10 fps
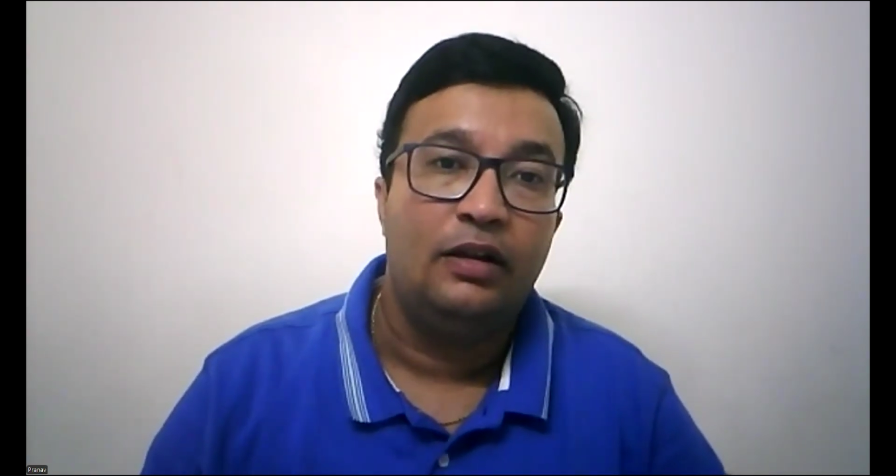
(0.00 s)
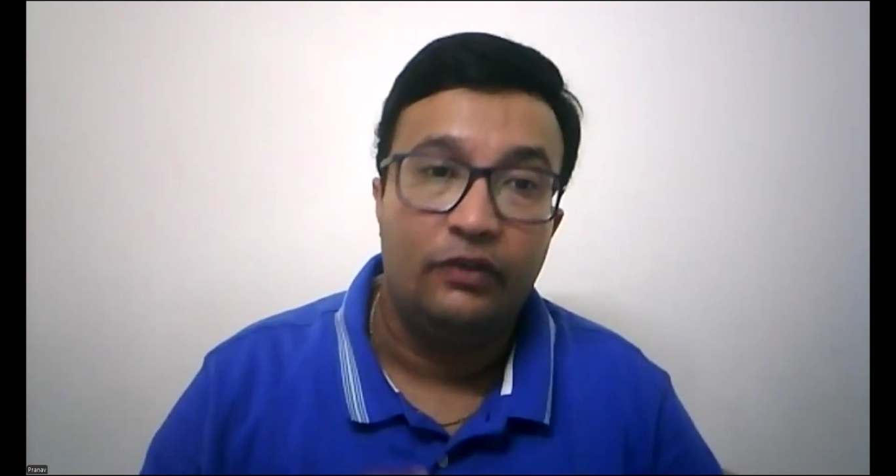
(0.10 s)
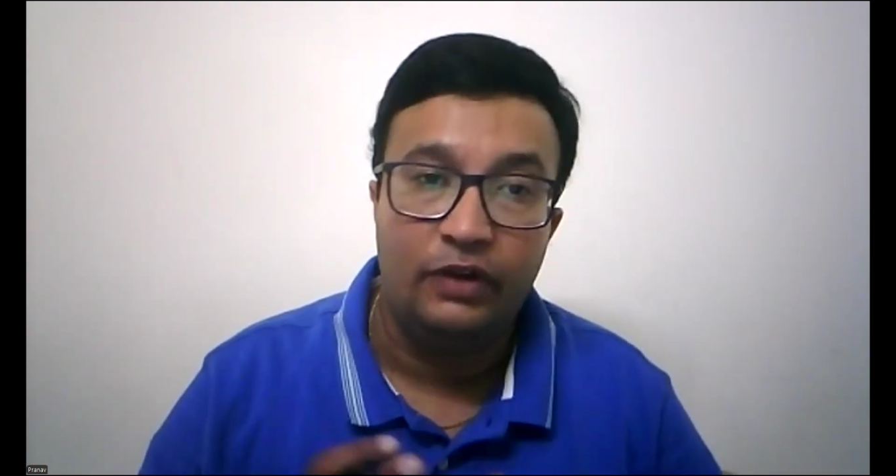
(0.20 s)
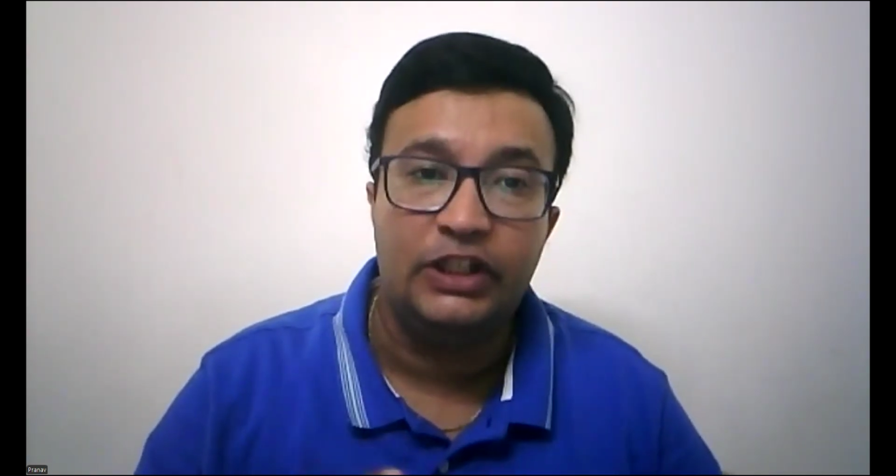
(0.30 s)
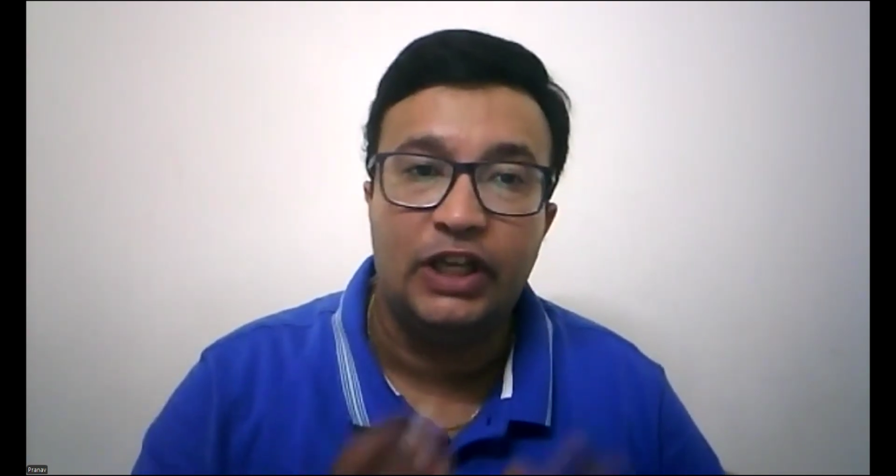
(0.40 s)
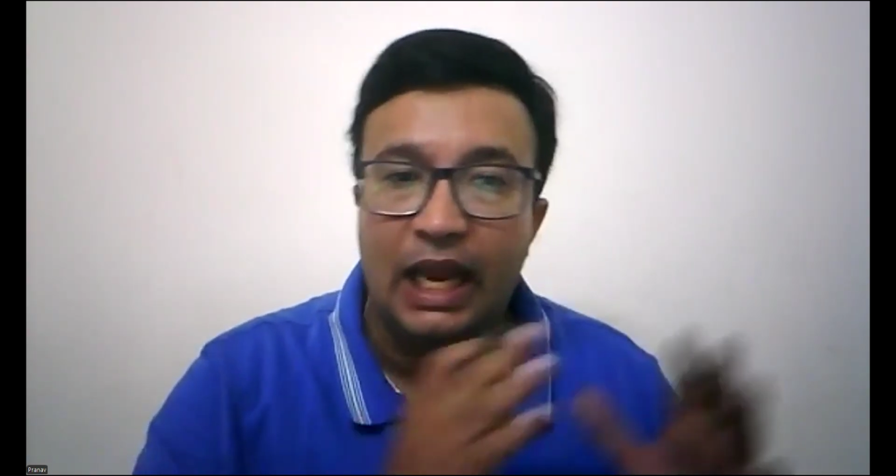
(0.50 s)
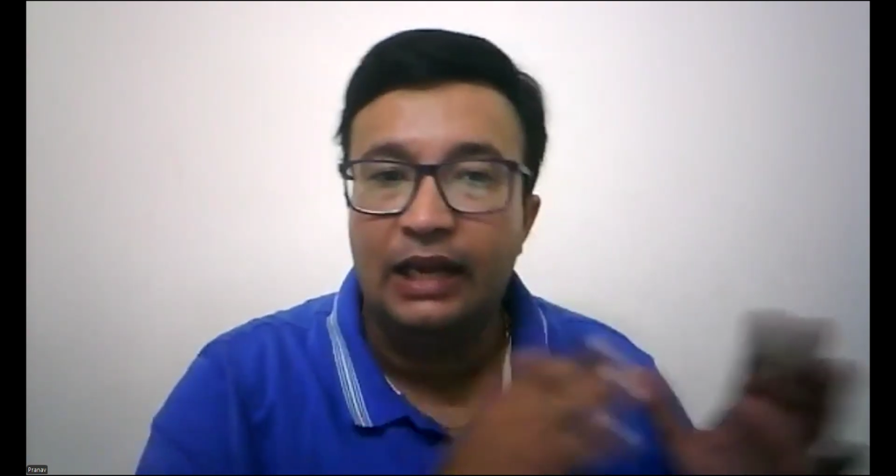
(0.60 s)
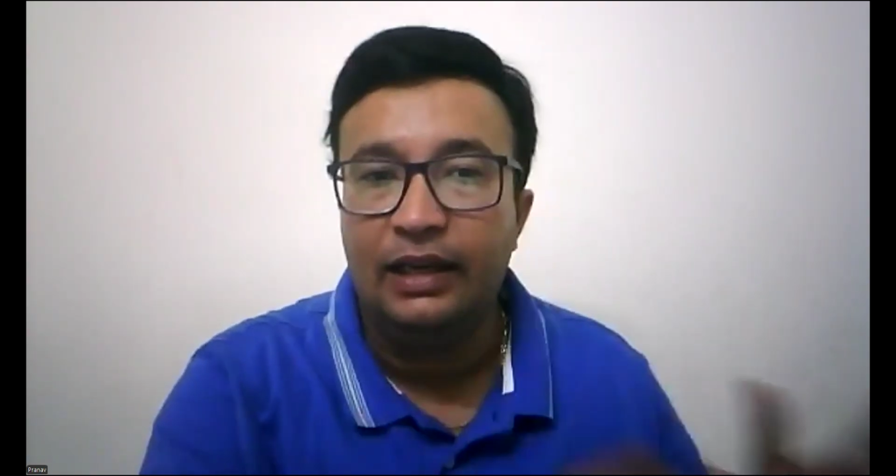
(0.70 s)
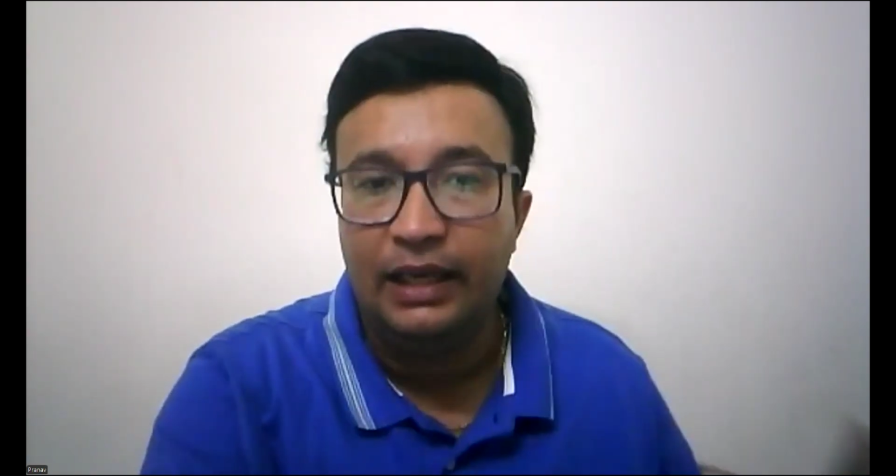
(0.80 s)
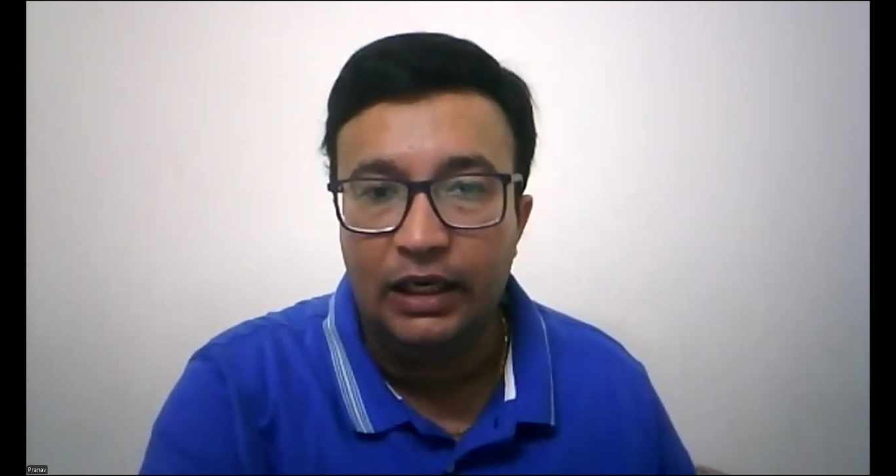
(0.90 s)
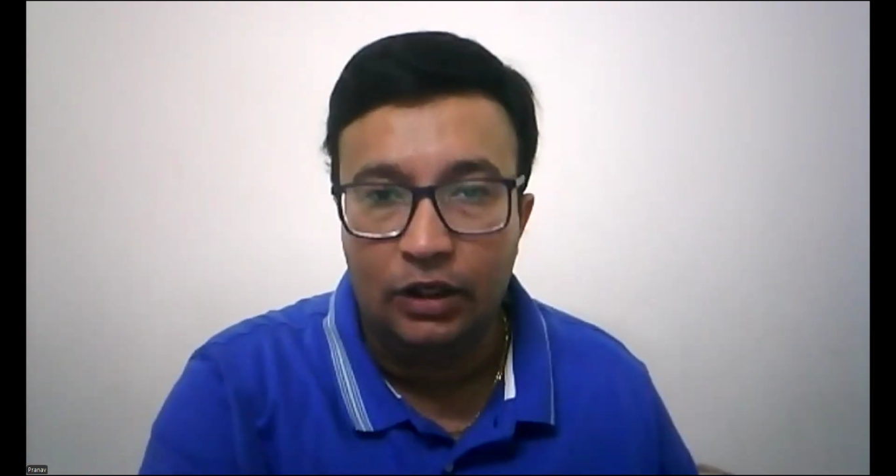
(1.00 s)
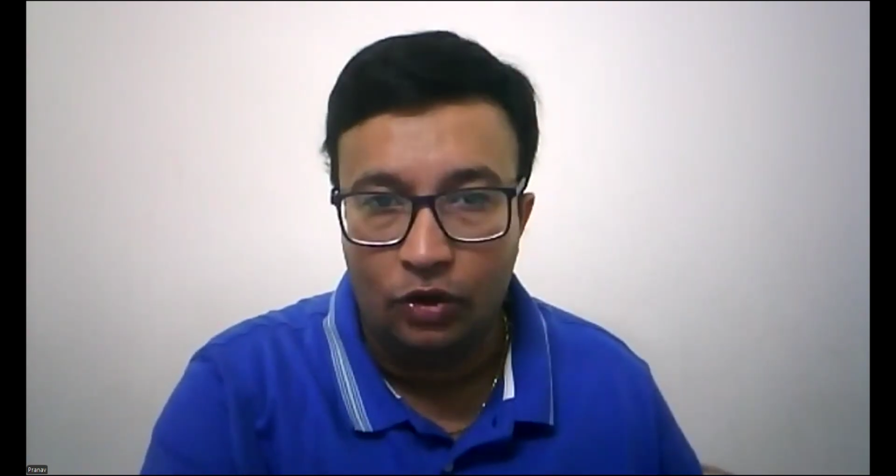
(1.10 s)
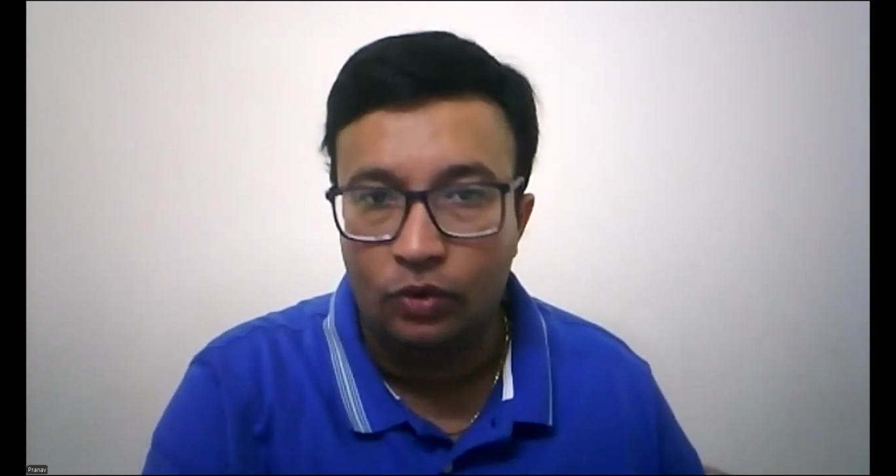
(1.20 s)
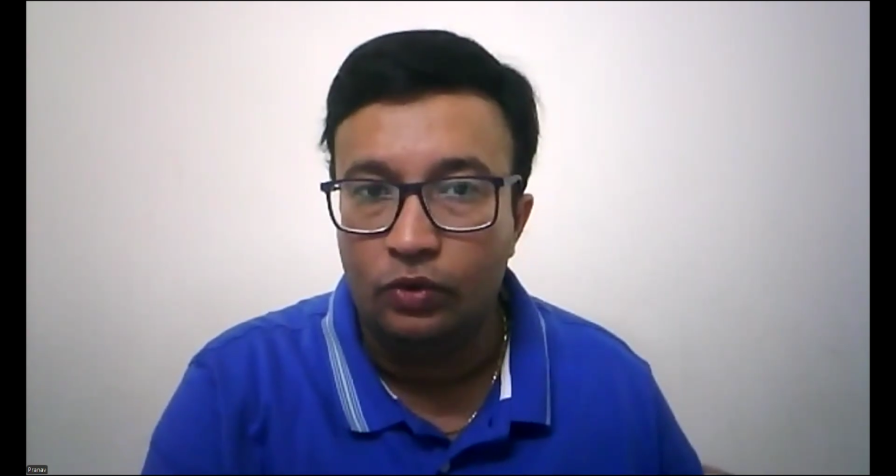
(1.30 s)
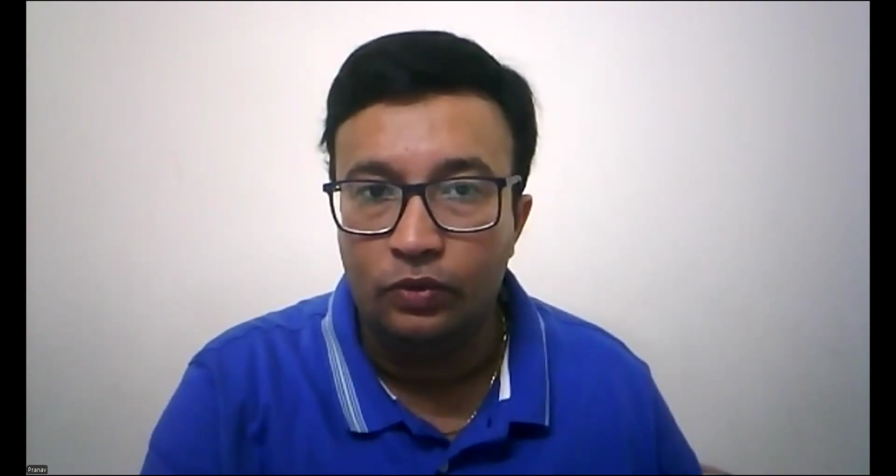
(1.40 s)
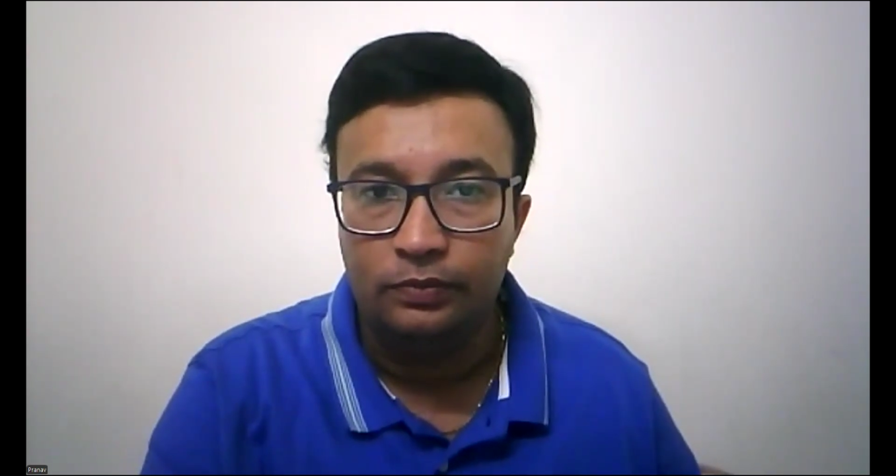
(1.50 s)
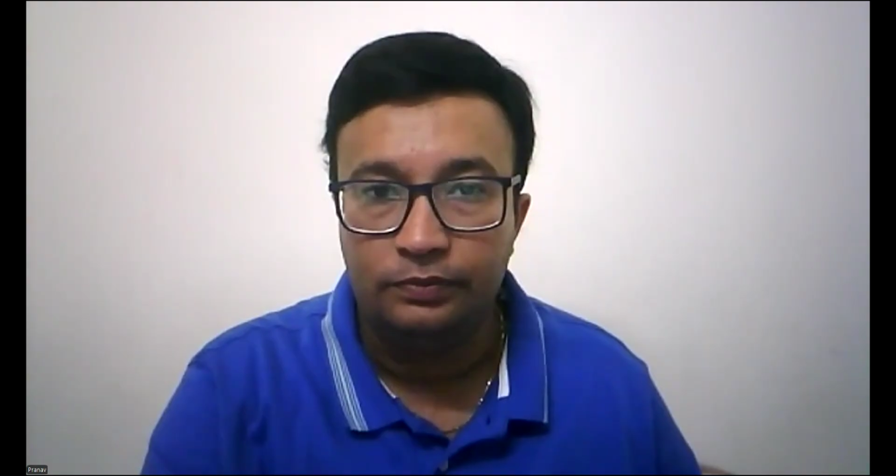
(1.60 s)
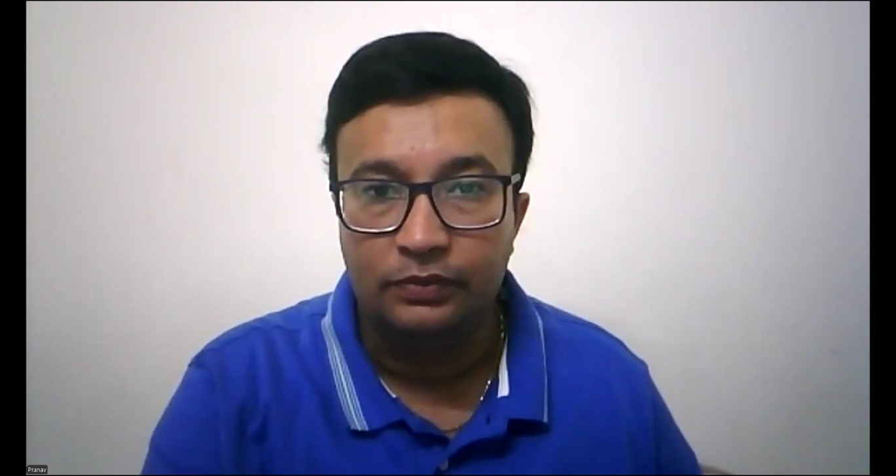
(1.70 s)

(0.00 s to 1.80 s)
which can lead to